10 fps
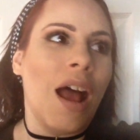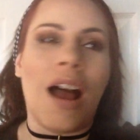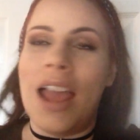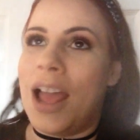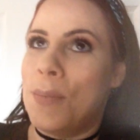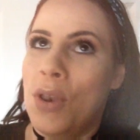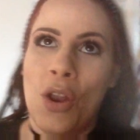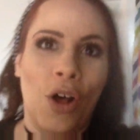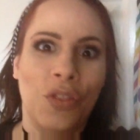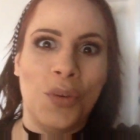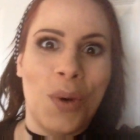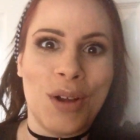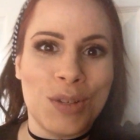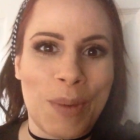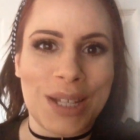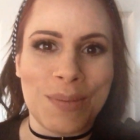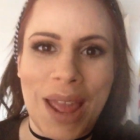I am not the world's best